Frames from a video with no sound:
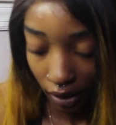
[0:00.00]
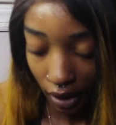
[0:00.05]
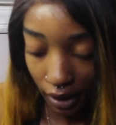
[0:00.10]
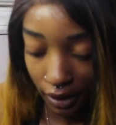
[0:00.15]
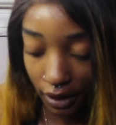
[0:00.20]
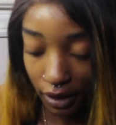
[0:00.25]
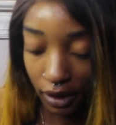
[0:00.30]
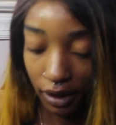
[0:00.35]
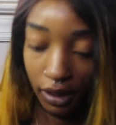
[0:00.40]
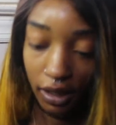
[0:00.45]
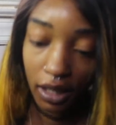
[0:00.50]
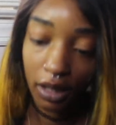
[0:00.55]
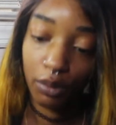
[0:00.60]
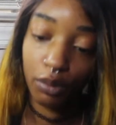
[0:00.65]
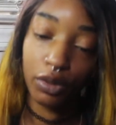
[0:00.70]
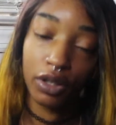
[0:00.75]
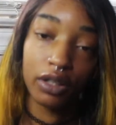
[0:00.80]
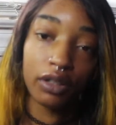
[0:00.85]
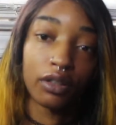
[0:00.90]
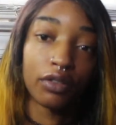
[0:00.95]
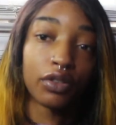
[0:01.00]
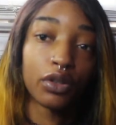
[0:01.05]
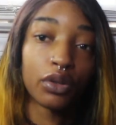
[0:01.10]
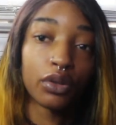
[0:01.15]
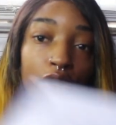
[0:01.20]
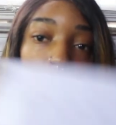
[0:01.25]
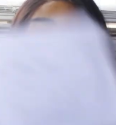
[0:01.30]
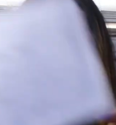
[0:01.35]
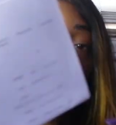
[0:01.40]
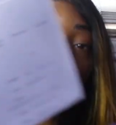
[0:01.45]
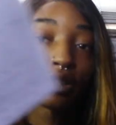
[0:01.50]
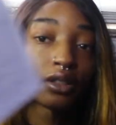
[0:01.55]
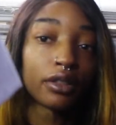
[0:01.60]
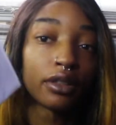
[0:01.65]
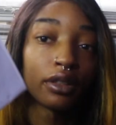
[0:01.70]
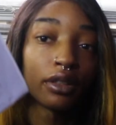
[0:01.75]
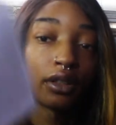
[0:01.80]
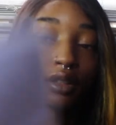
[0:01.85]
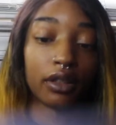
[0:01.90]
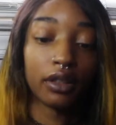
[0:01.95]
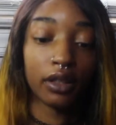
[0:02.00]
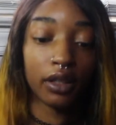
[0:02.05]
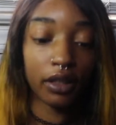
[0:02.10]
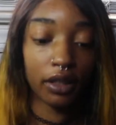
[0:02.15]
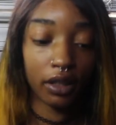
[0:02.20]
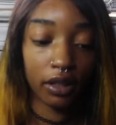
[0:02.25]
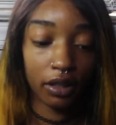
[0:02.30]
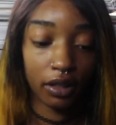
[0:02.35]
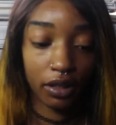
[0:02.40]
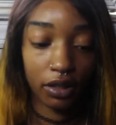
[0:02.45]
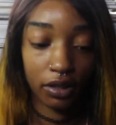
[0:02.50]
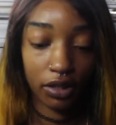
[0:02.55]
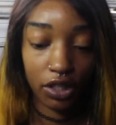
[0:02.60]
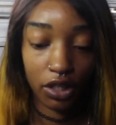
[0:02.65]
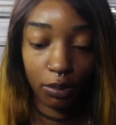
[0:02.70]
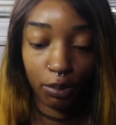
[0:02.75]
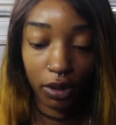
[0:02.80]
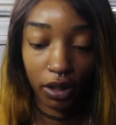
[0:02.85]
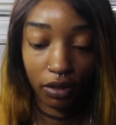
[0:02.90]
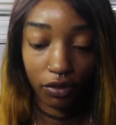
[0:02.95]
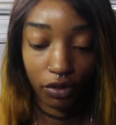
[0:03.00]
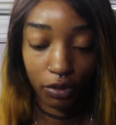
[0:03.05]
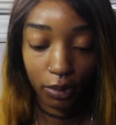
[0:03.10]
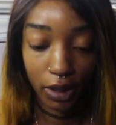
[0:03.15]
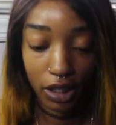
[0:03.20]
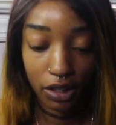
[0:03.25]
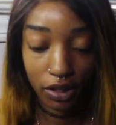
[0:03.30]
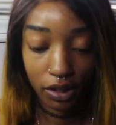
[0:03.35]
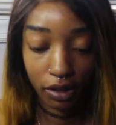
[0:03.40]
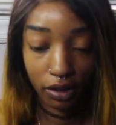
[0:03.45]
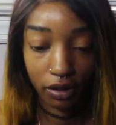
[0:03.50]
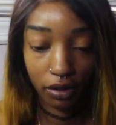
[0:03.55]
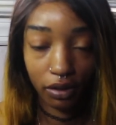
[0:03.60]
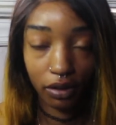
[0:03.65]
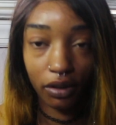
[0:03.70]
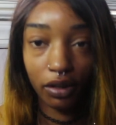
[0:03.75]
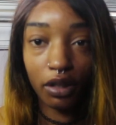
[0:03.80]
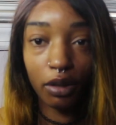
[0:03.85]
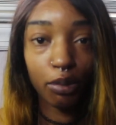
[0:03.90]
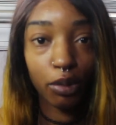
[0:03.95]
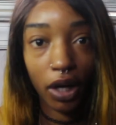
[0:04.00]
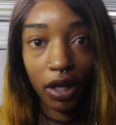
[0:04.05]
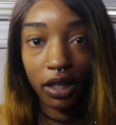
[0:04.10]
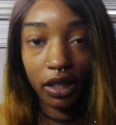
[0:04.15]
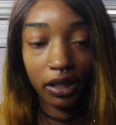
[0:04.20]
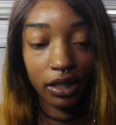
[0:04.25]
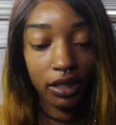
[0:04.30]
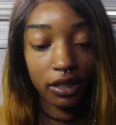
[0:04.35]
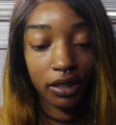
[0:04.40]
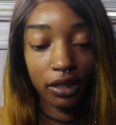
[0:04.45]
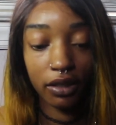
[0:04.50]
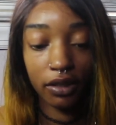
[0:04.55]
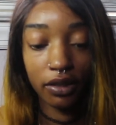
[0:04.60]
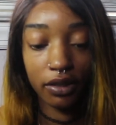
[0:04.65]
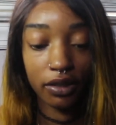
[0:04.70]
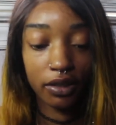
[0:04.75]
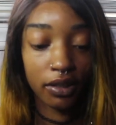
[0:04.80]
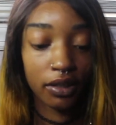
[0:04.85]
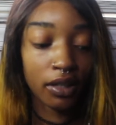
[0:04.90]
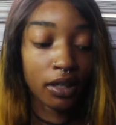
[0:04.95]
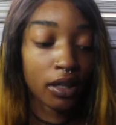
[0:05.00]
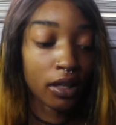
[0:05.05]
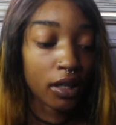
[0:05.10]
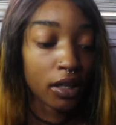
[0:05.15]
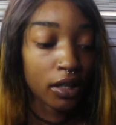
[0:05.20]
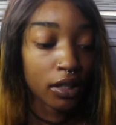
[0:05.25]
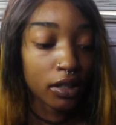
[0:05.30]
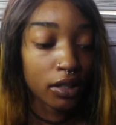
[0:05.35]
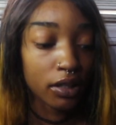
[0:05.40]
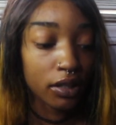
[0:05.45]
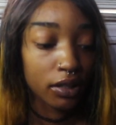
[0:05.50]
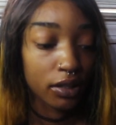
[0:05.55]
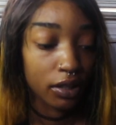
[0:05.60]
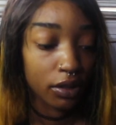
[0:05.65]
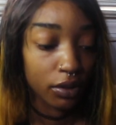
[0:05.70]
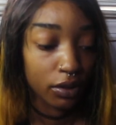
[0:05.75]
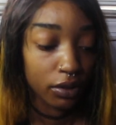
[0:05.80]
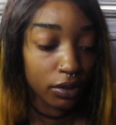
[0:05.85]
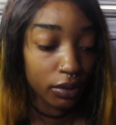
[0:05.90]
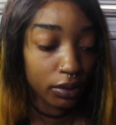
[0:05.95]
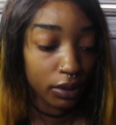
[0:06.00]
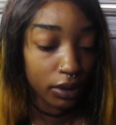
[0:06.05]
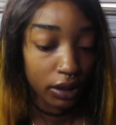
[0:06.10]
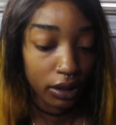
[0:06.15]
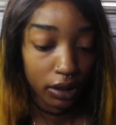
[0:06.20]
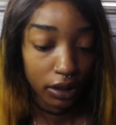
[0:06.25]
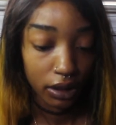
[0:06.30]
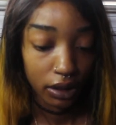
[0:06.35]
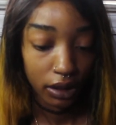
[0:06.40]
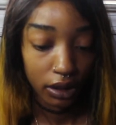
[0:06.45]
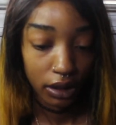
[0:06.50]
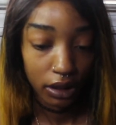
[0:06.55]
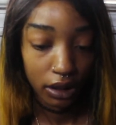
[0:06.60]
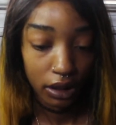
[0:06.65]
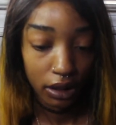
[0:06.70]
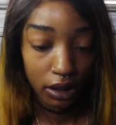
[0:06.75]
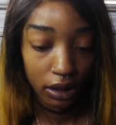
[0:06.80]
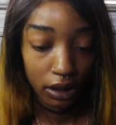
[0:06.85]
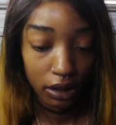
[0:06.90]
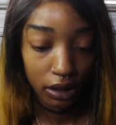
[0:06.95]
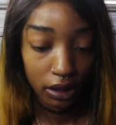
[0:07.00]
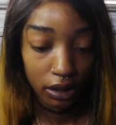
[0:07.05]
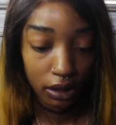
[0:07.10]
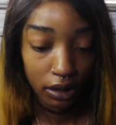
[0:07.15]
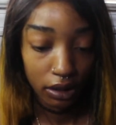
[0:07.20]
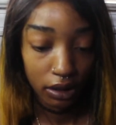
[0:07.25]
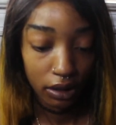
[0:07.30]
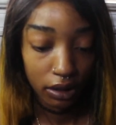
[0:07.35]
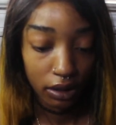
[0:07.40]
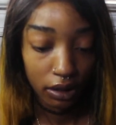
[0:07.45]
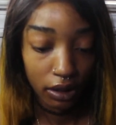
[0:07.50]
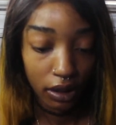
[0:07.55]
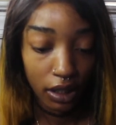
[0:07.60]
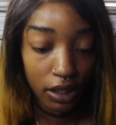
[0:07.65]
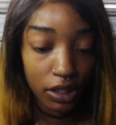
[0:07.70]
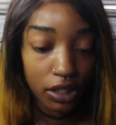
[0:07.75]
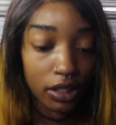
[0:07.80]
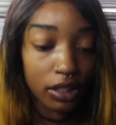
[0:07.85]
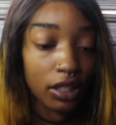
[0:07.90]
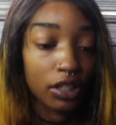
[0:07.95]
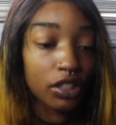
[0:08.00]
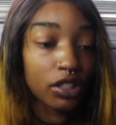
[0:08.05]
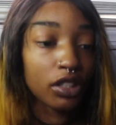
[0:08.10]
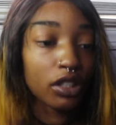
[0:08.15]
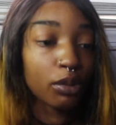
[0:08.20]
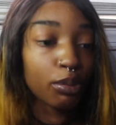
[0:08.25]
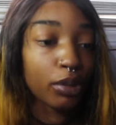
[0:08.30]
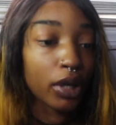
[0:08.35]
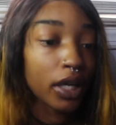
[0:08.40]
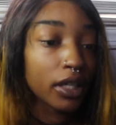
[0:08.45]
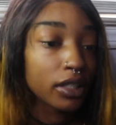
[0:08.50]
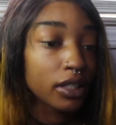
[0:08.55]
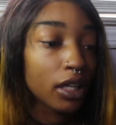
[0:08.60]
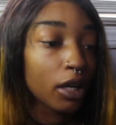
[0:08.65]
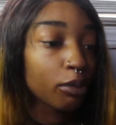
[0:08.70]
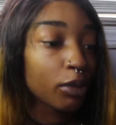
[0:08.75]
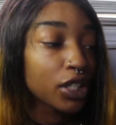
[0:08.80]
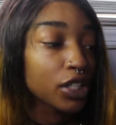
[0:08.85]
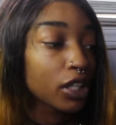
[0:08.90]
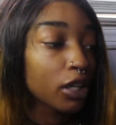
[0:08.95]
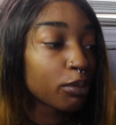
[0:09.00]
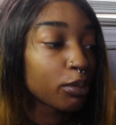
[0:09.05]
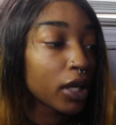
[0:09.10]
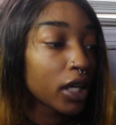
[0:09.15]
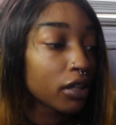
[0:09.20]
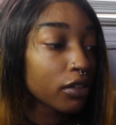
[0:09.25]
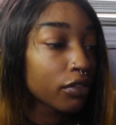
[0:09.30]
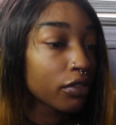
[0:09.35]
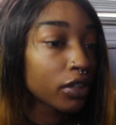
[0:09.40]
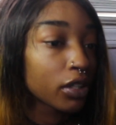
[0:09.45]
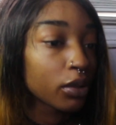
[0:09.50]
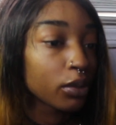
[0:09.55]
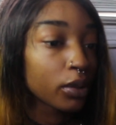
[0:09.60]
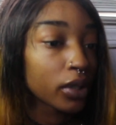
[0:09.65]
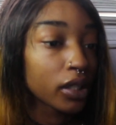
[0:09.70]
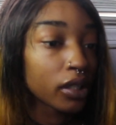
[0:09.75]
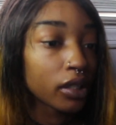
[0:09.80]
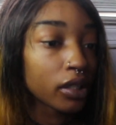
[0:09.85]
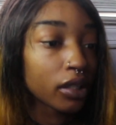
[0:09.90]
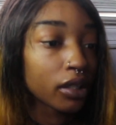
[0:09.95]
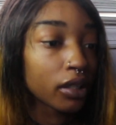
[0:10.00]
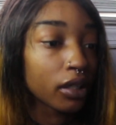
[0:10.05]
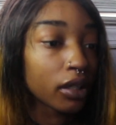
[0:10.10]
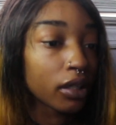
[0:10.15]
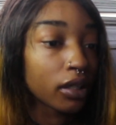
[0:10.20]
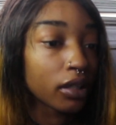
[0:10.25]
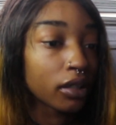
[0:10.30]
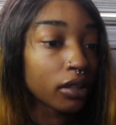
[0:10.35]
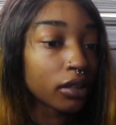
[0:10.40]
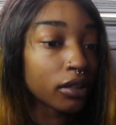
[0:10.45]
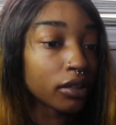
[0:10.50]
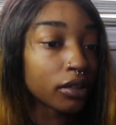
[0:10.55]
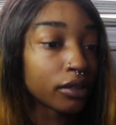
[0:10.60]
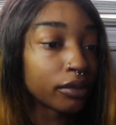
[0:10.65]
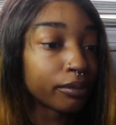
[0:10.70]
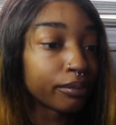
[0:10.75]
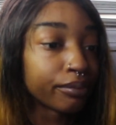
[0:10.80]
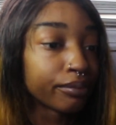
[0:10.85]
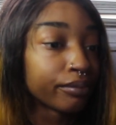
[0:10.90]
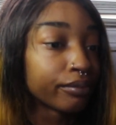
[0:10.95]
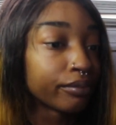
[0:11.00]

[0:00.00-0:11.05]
And then it came with, of course, the shipping information, the product details. So it just tells you the price, how much I paid for the wig, the